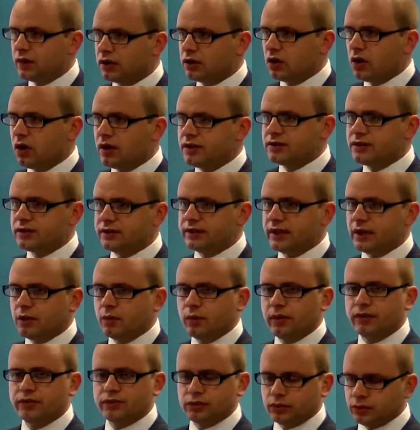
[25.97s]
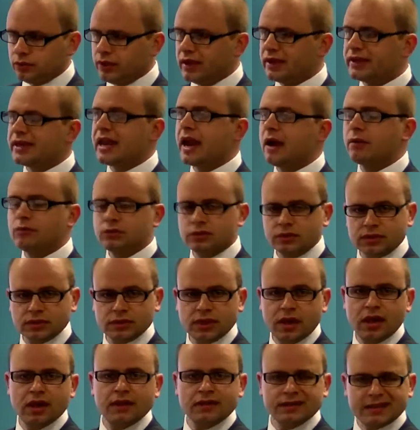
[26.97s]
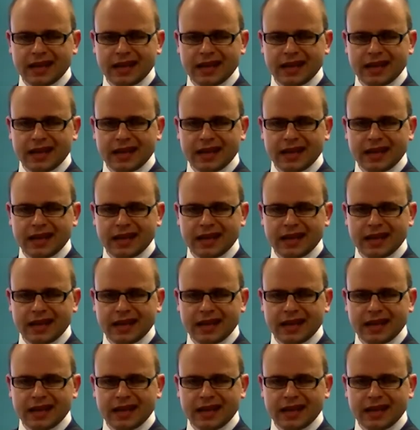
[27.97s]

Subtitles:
our clients are dealt with, so all the accounts,